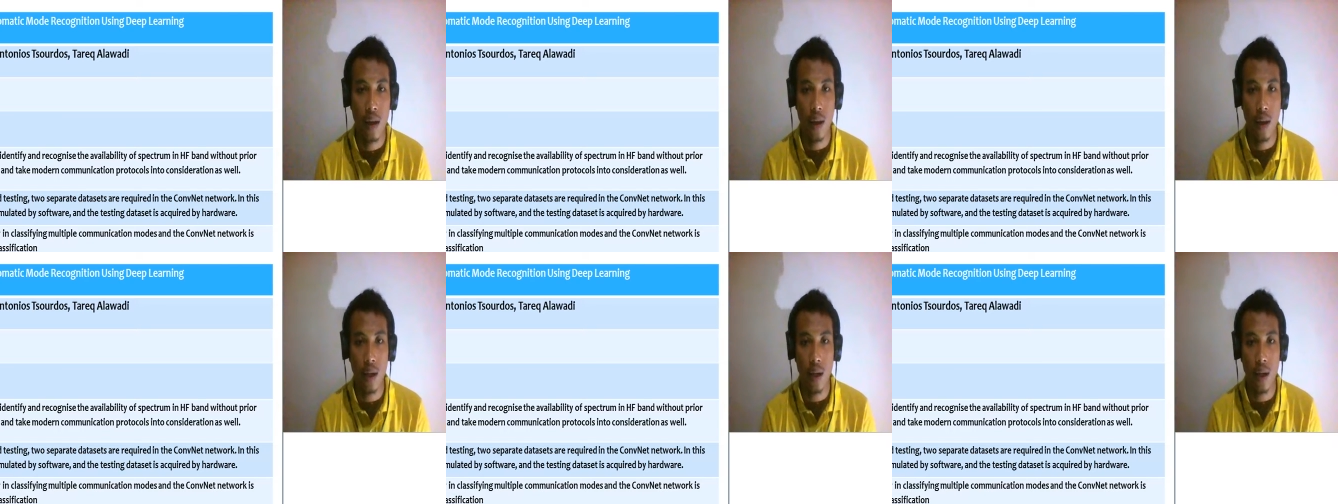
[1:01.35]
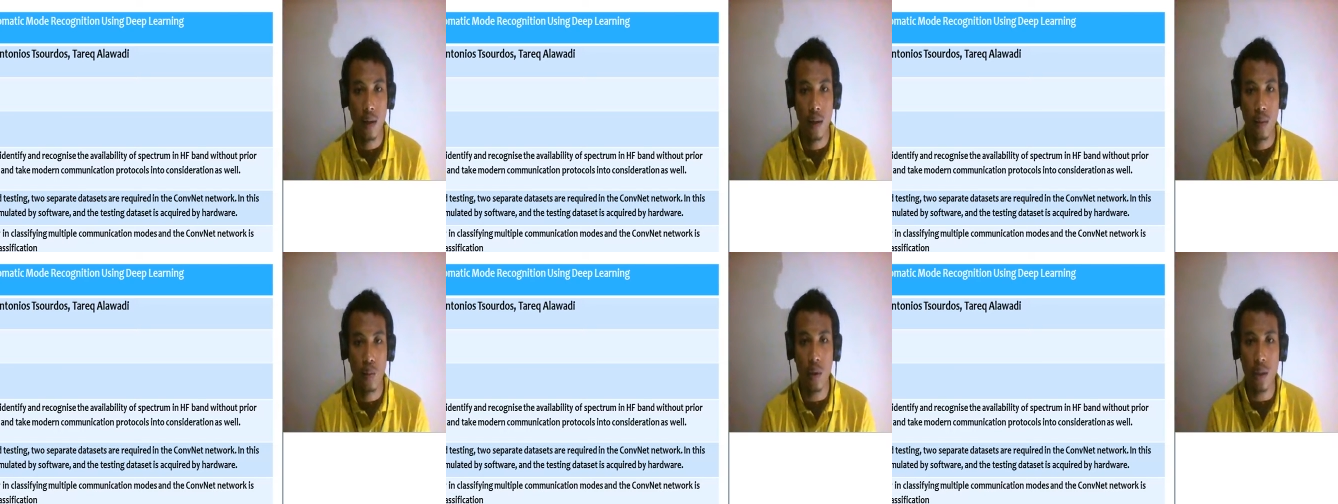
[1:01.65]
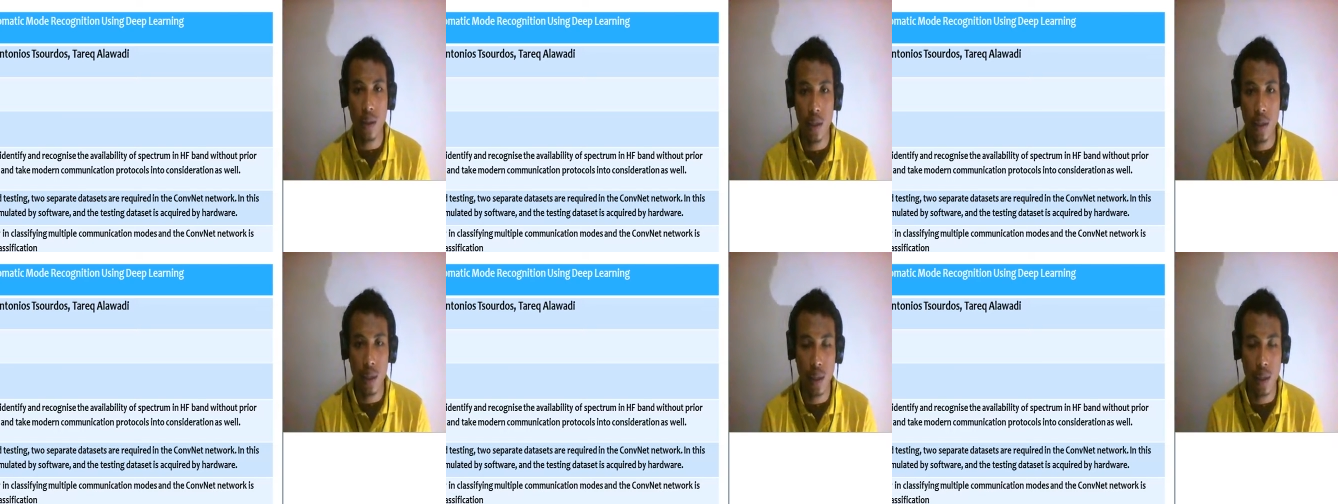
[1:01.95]
And
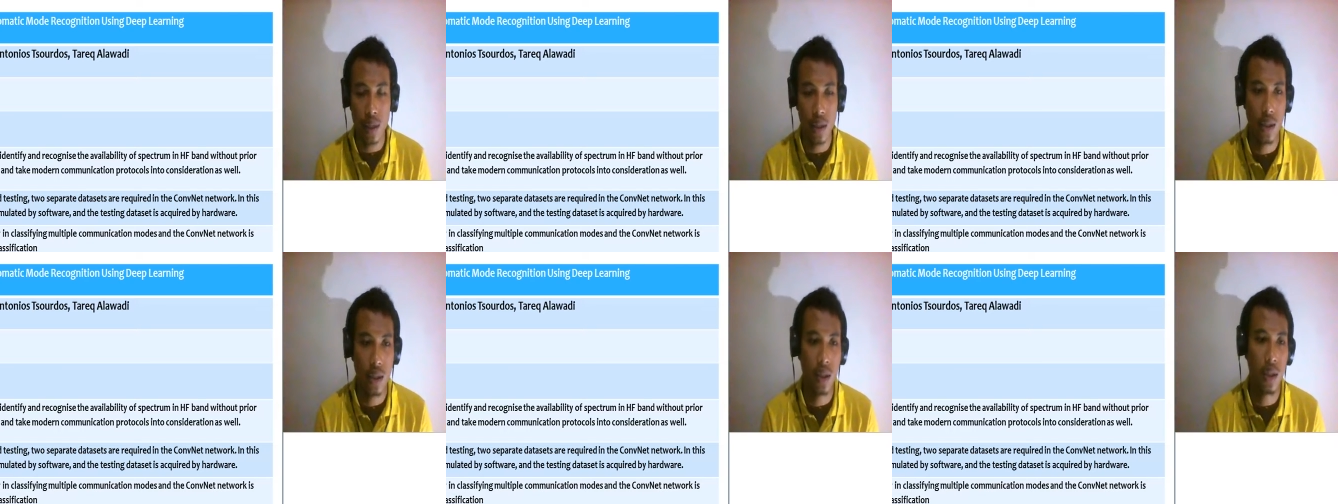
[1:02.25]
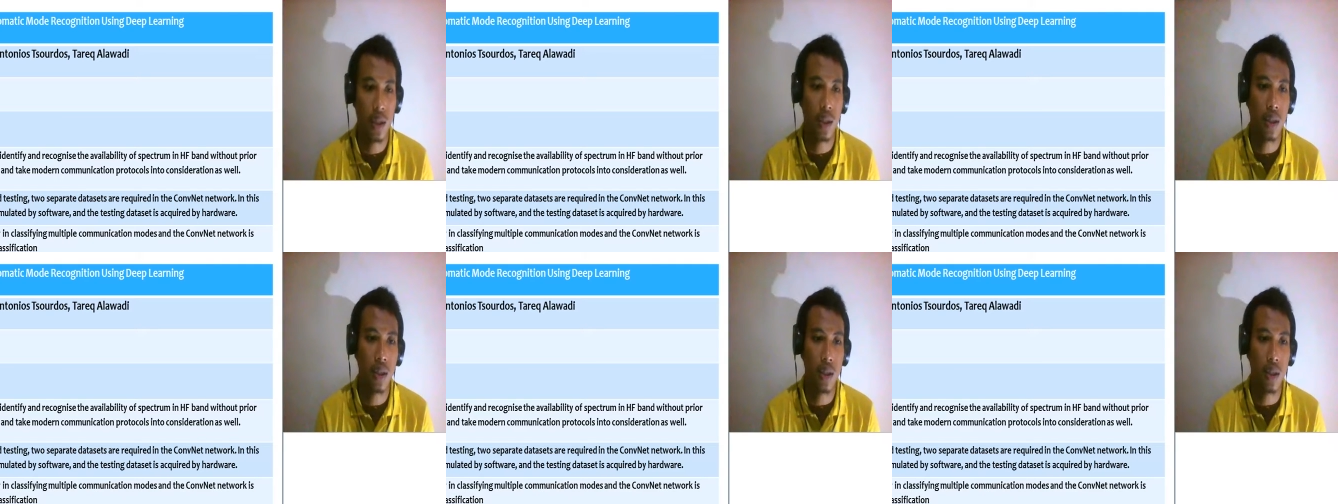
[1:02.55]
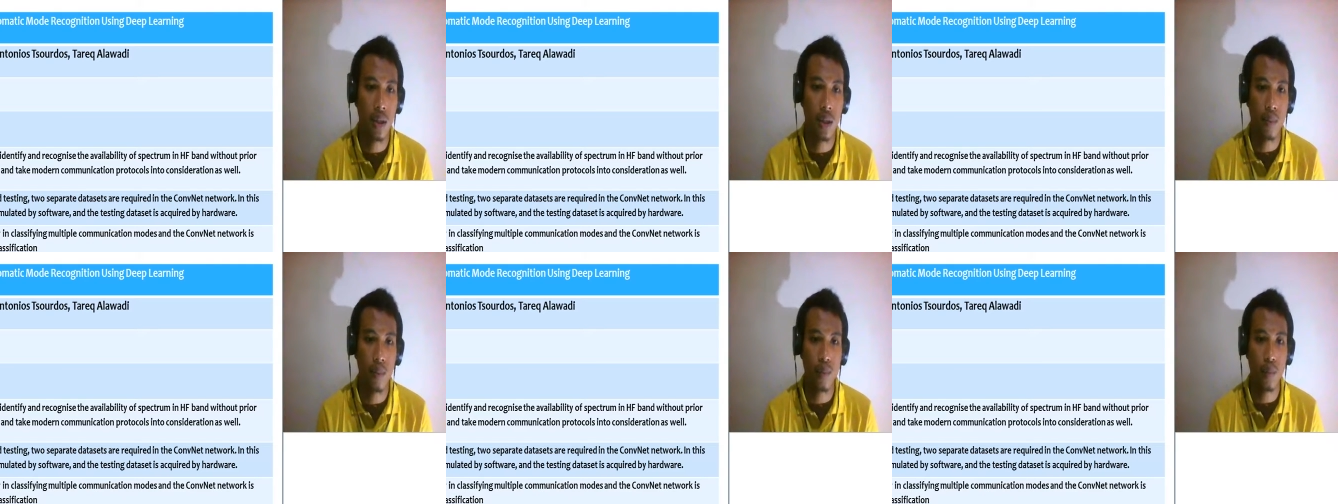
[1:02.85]
what is
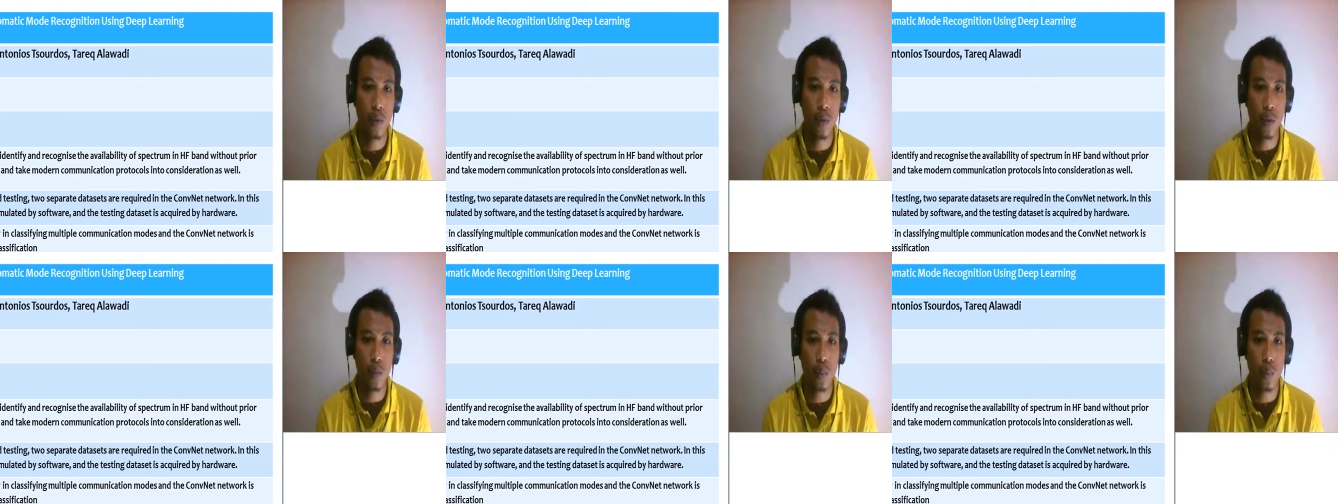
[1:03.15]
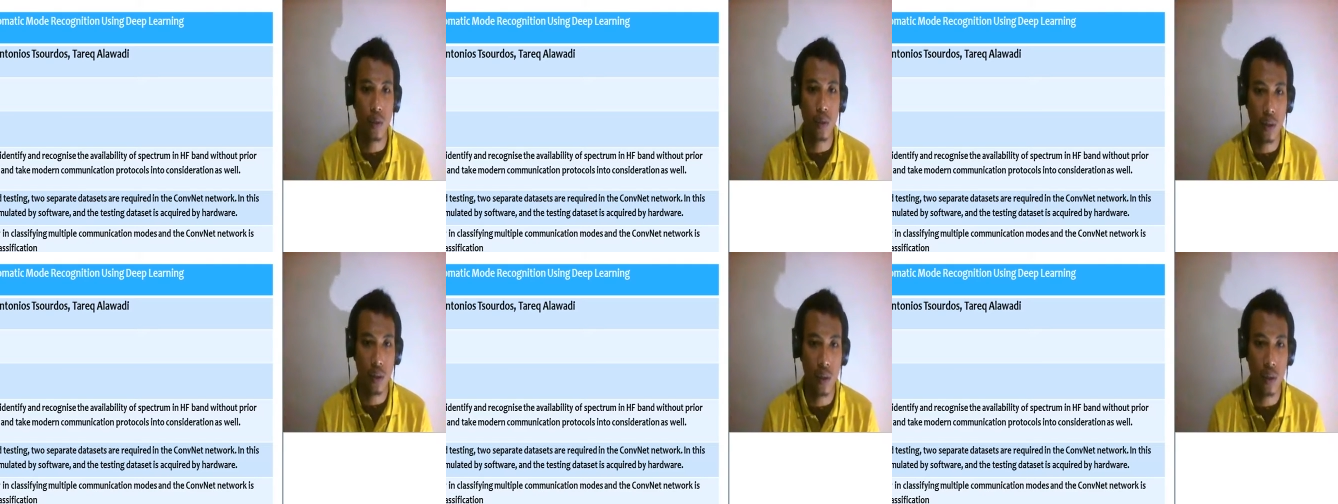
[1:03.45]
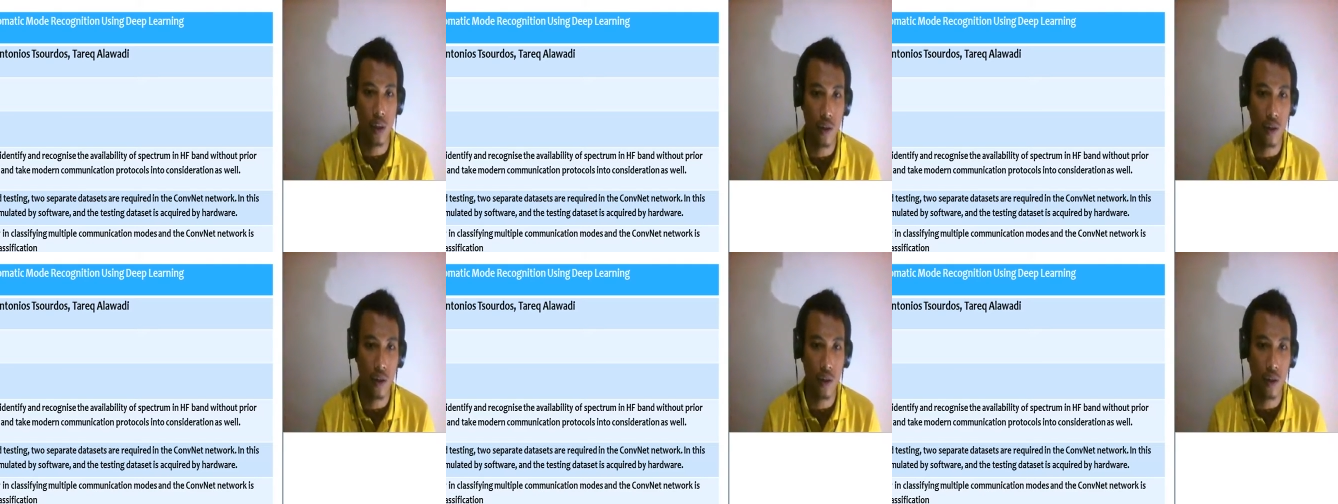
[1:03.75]
the purpose of